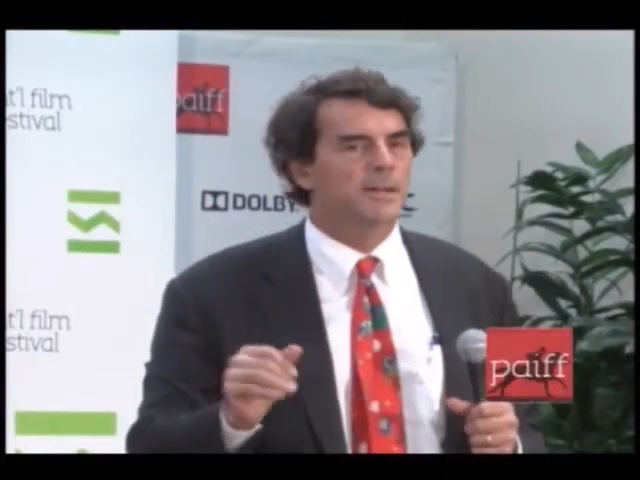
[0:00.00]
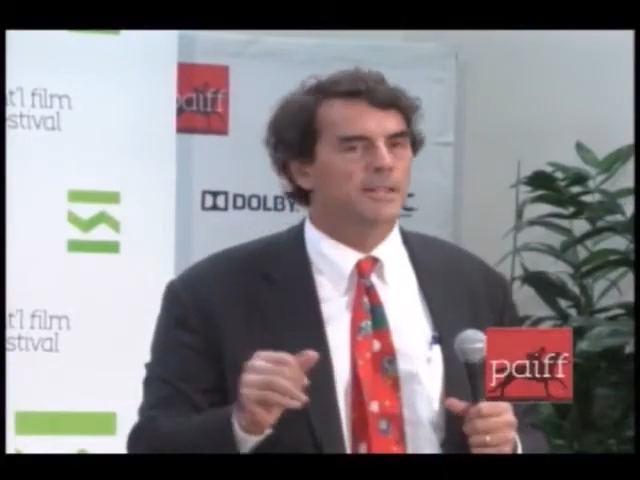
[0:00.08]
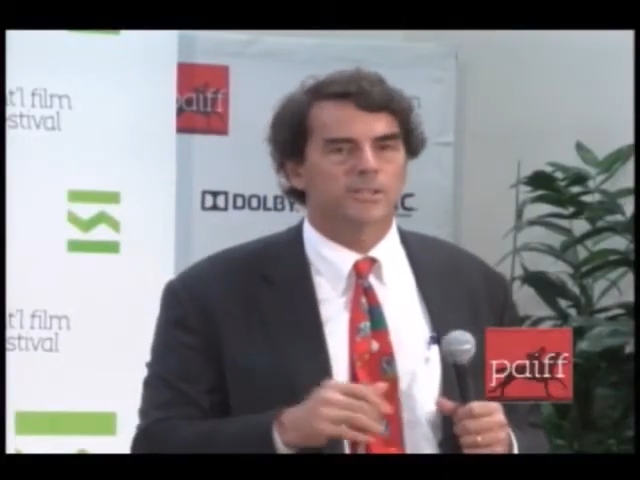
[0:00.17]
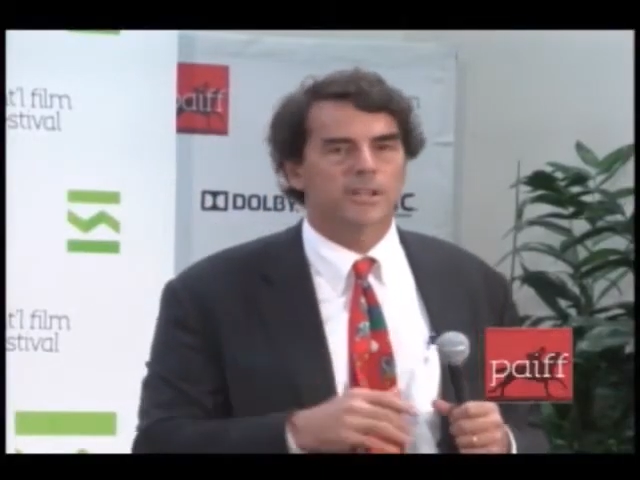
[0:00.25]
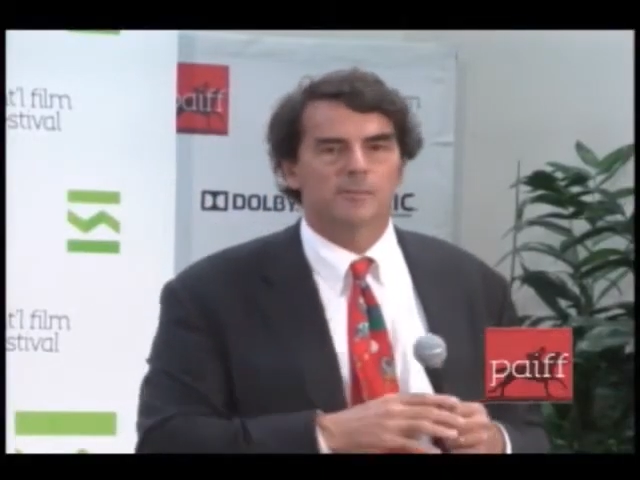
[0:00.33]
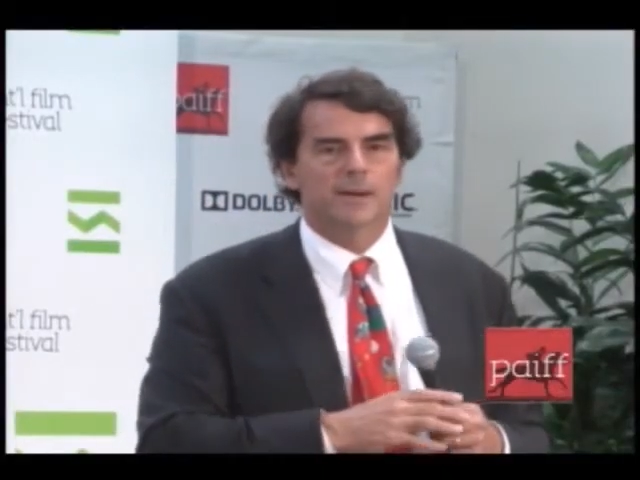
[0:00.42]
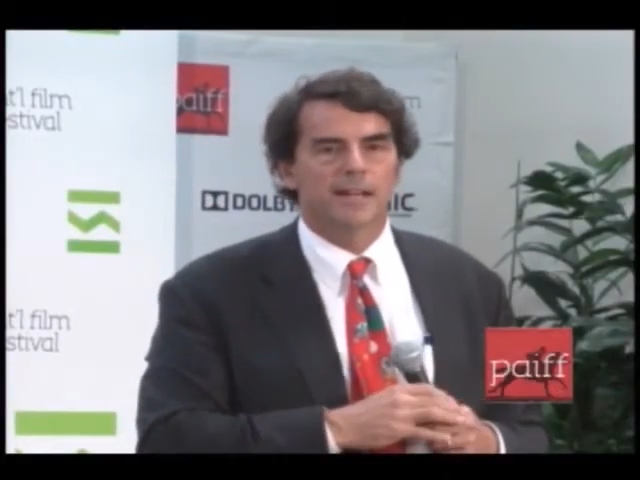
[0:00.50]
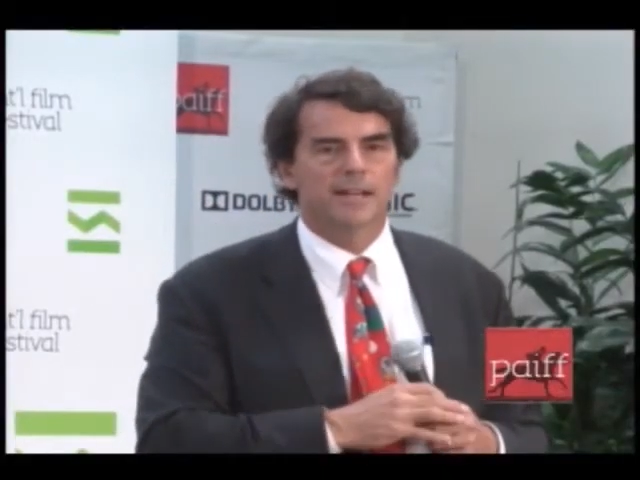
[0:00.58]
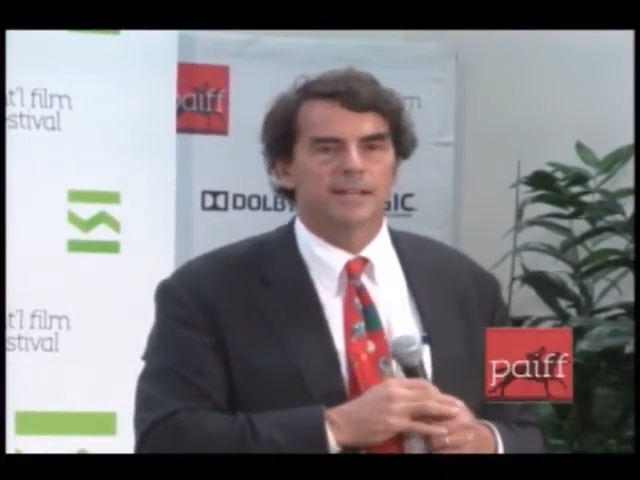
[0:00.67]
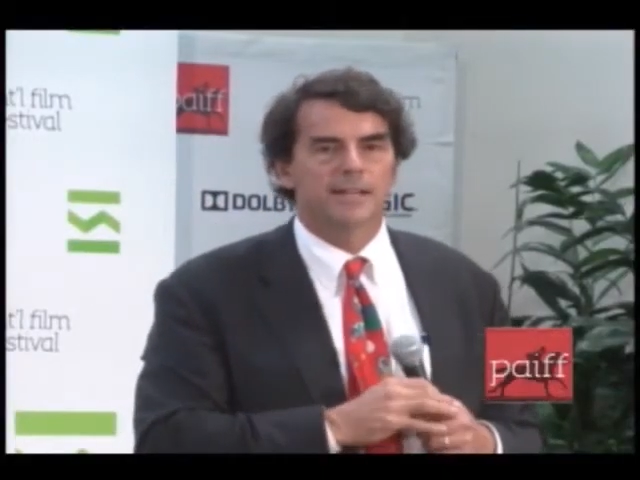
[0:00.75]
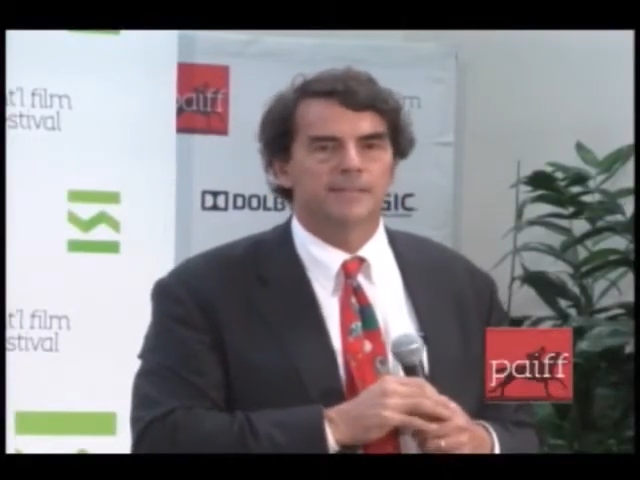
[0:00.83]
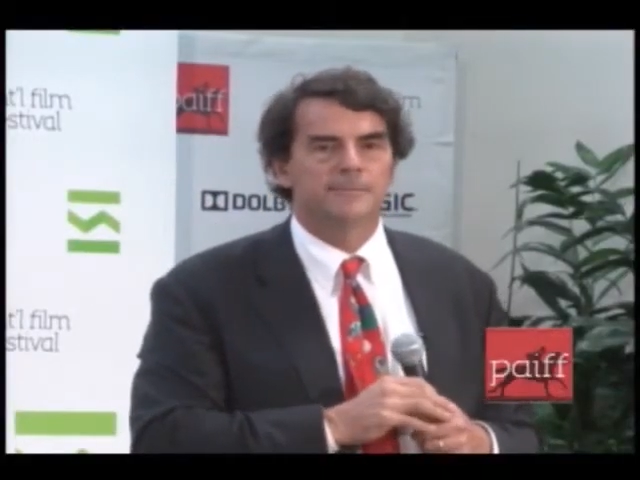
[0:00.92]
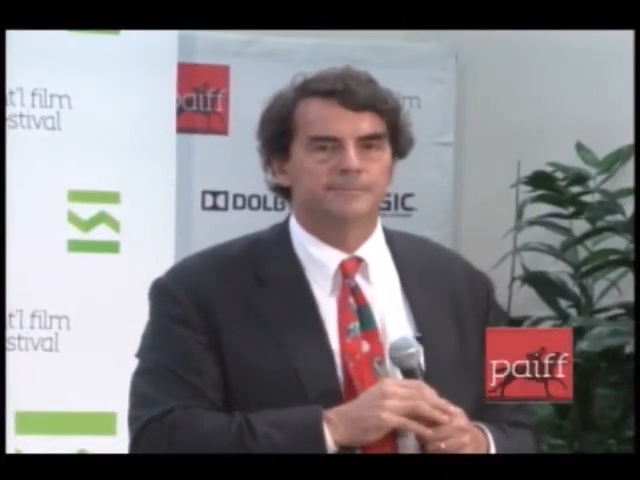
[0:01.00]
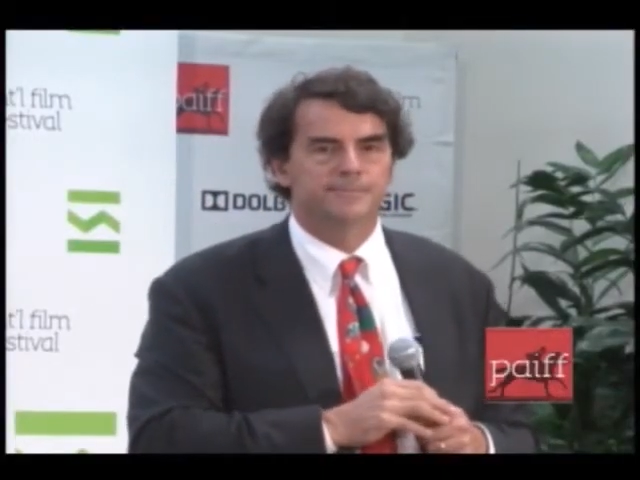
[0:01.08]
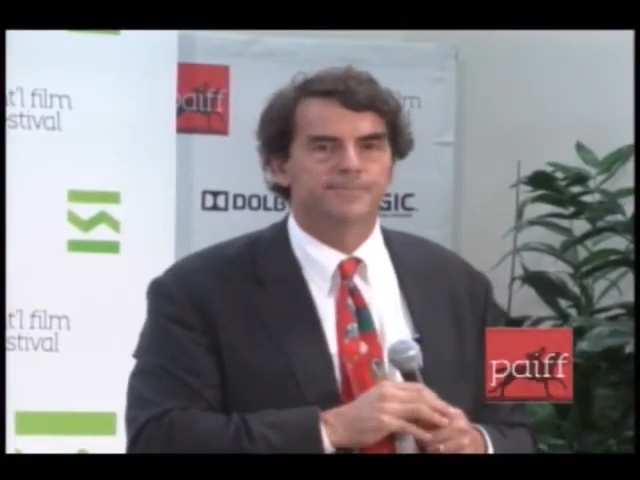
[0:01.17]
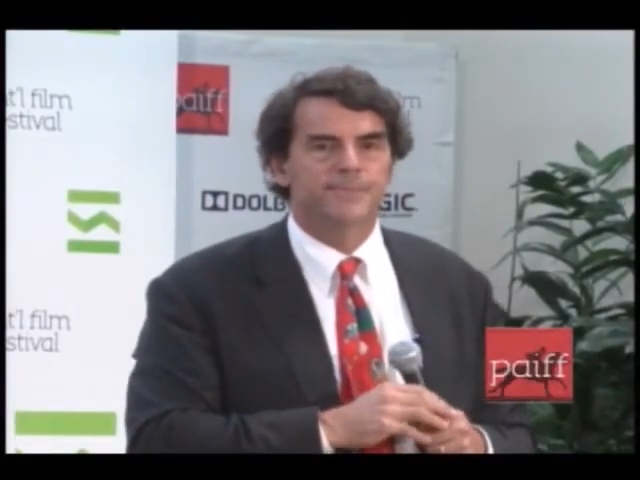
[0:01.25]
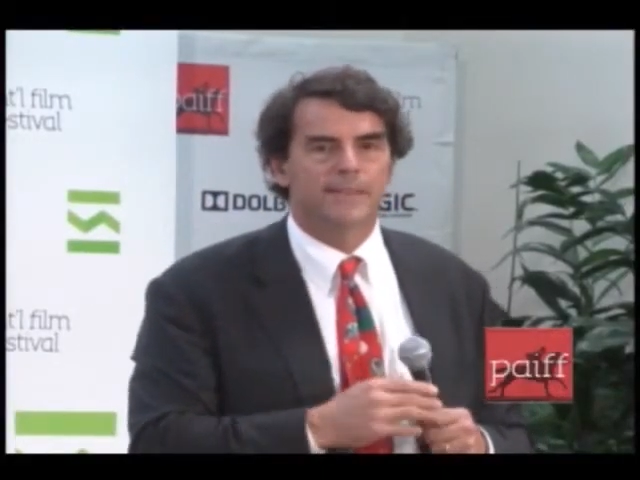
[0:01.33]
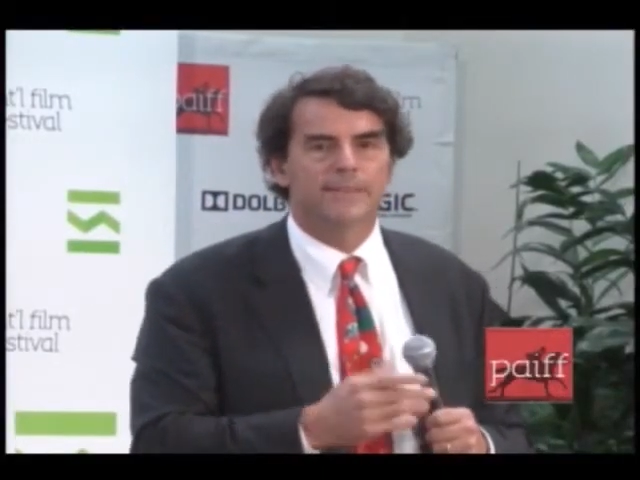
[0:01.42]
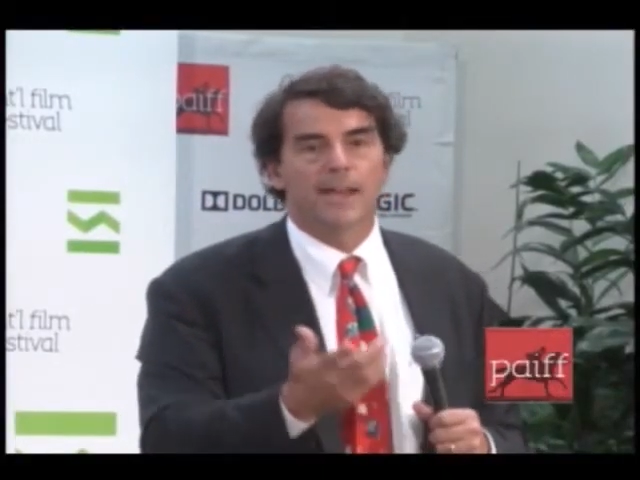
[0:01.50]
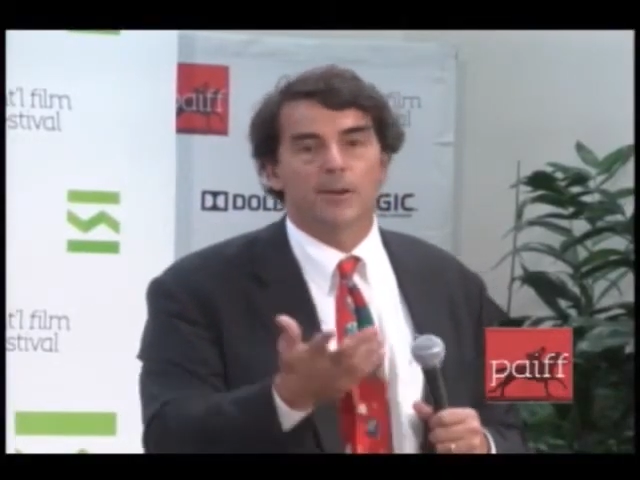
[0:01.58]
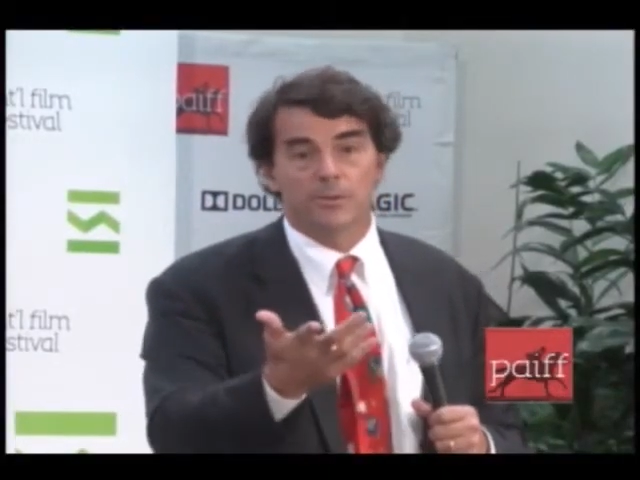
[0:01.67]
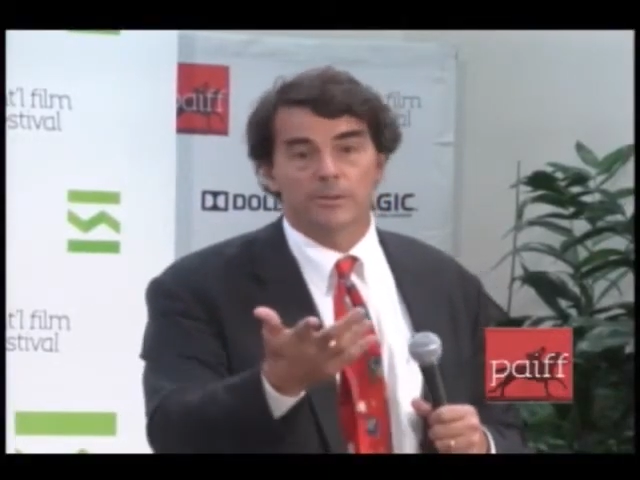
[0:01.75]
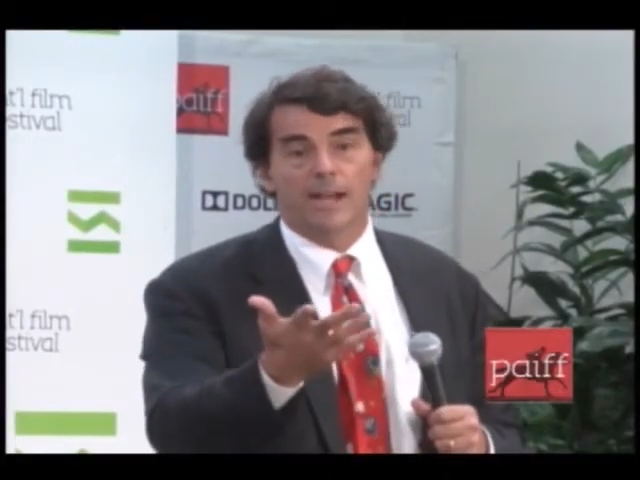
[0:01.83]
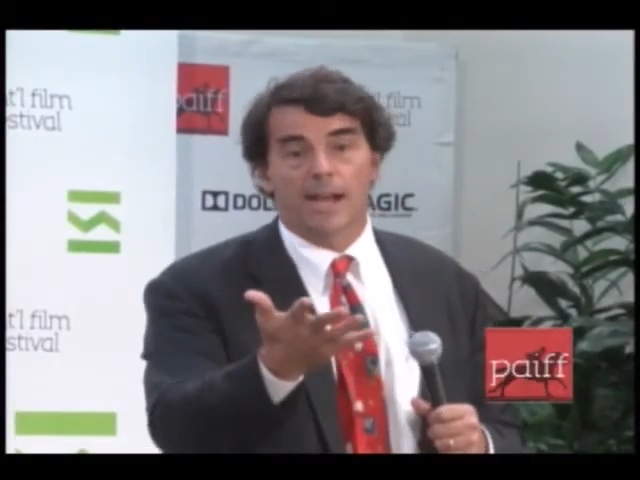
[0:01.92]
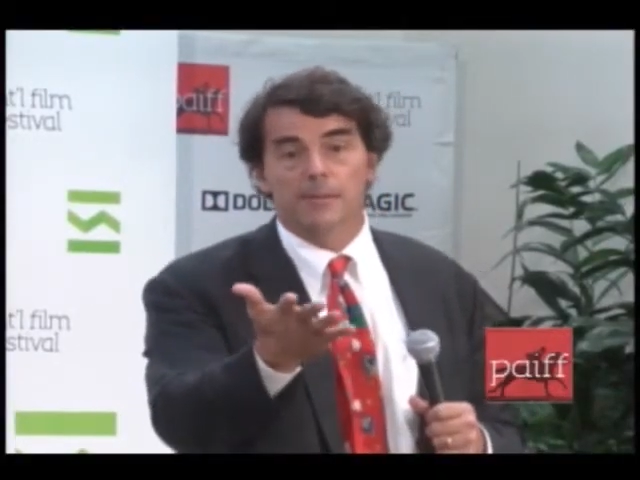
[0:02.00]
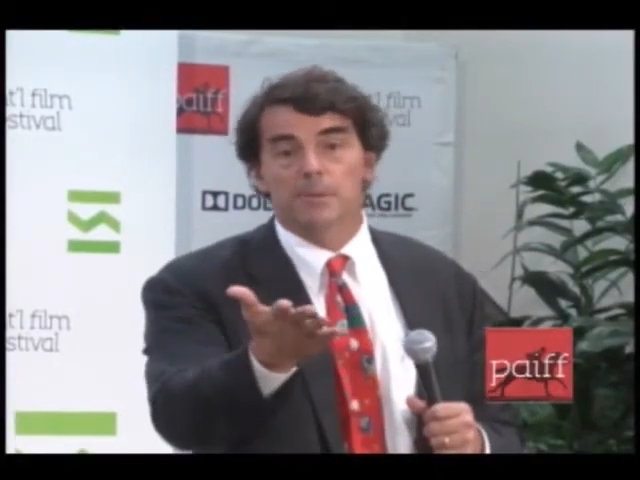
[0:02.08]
much commodity. And that I